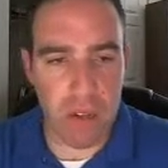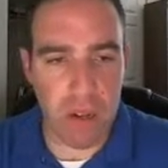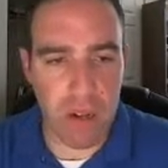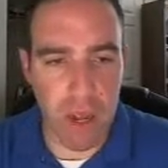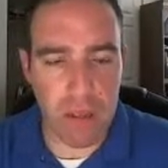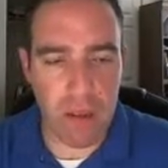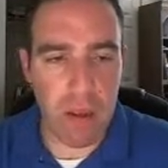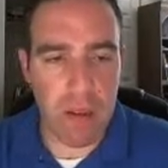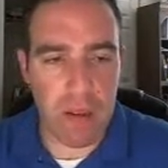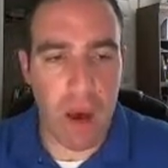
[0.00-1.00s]
the internet.
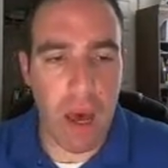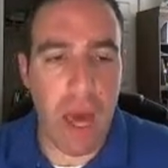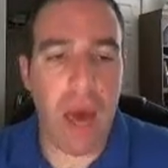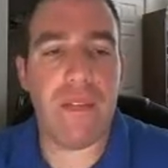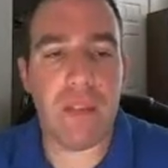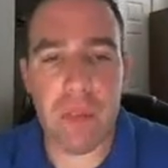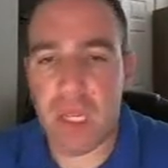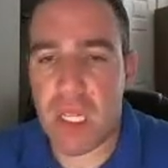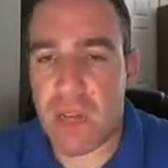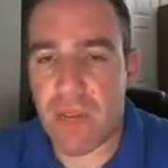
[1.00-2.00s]
So I have a
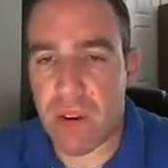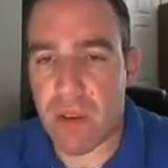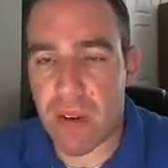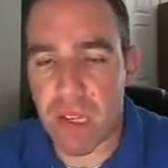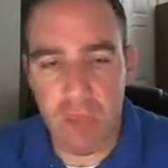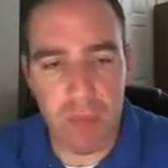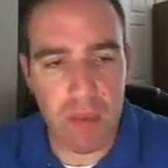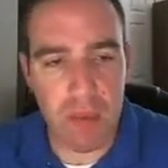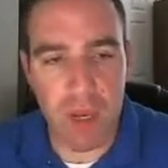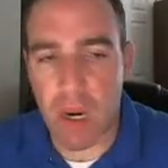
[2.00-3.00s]
bunch of different
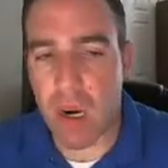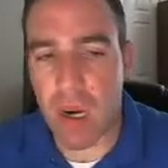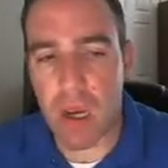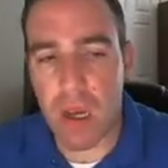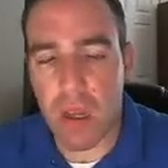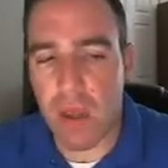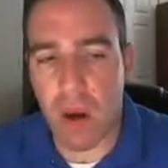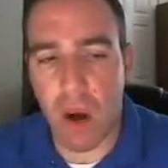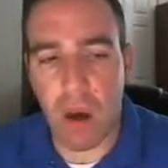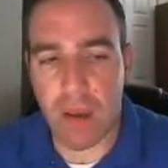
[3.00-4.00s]
recipes here that
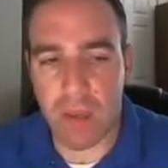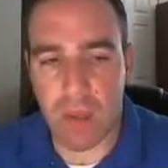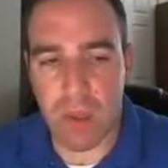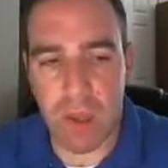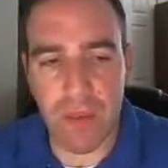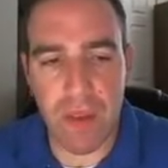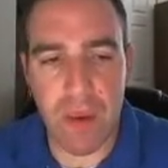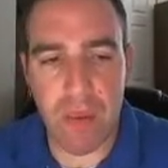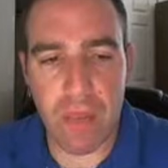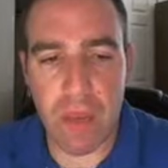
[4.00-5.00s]
are awesome. So if
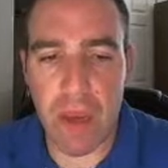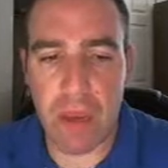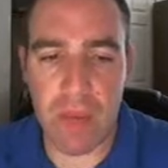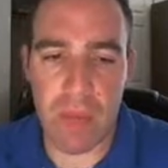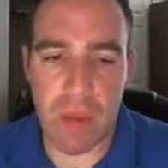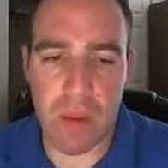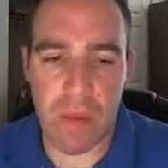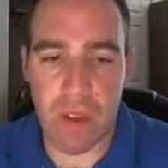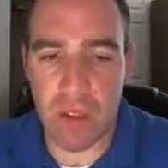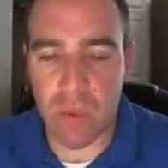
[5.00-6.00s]
anyone pays me
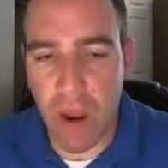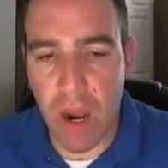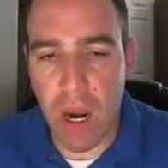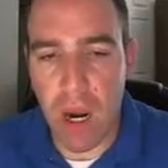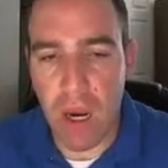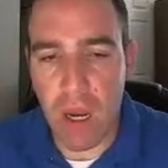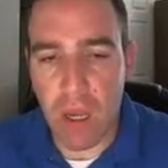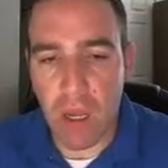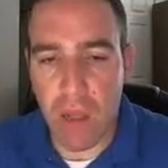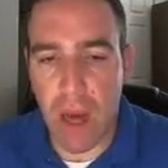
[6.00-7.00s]
via Square,
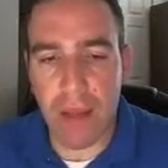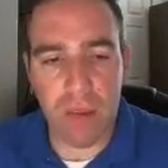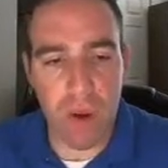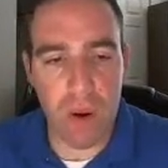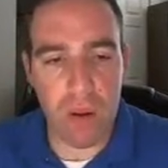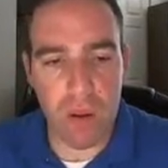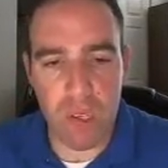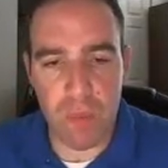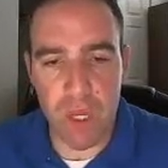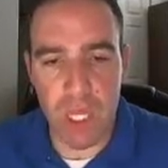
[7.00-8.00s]
that adds a row into a
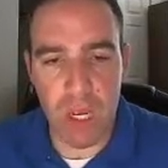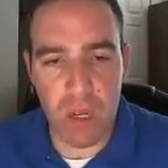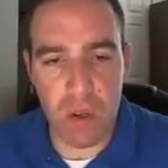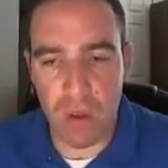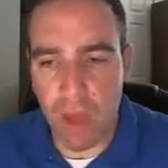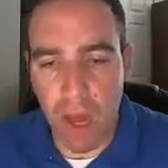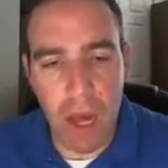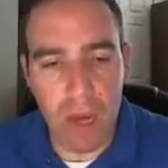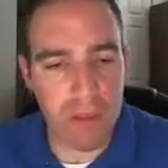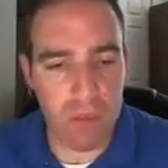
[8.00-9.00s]
spreadsheet on Google
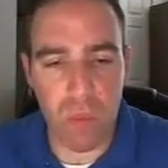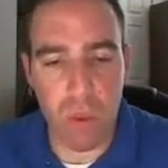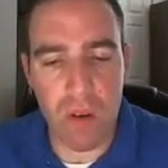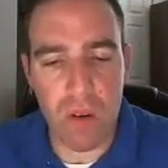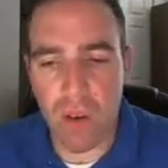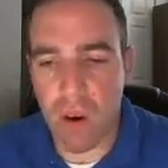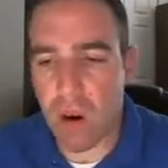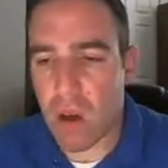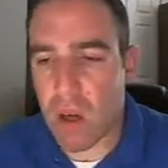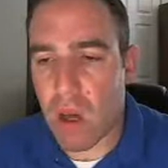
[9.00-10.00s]
Docs. It's
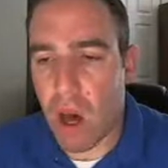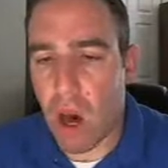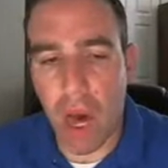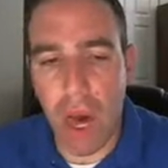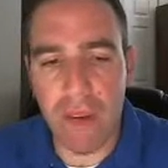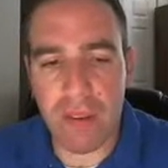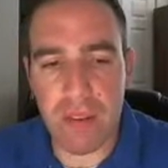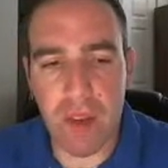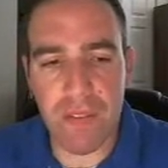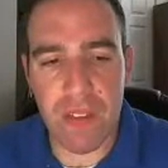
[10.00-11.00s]
wonderful. I have
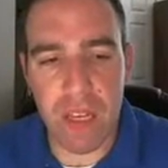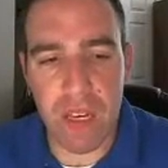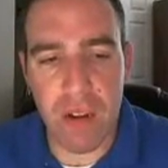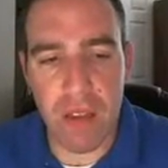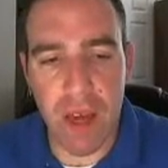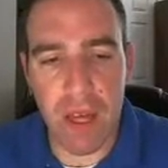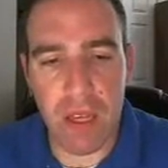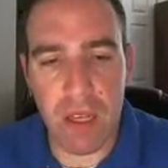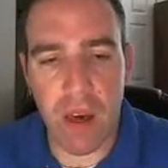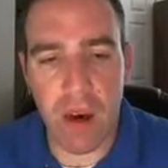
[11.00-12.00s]
stuff in here that,
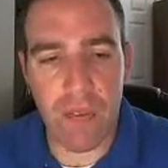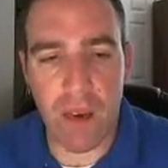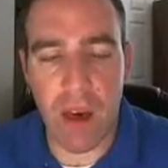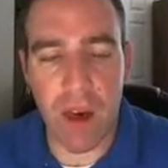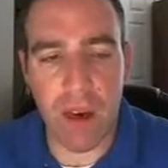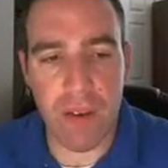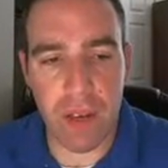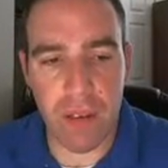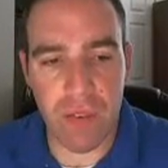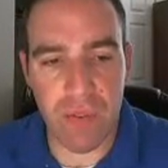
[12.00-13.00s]

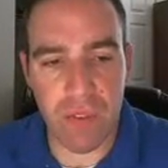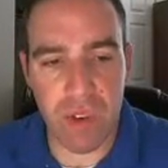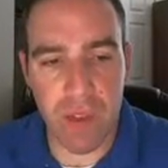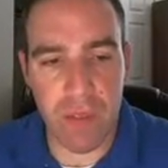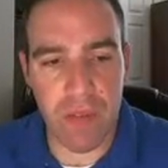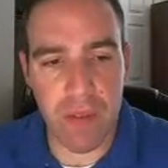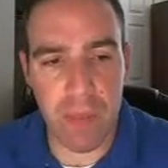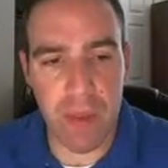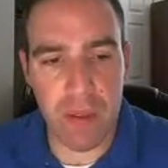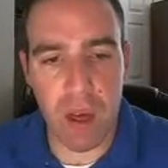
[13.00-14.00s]
if you track my
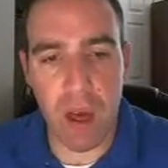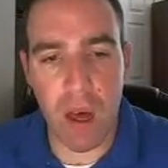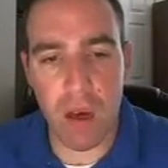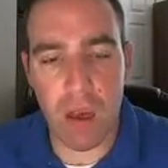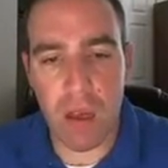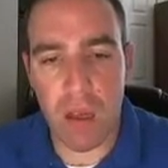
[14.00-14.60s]
Fitbit log,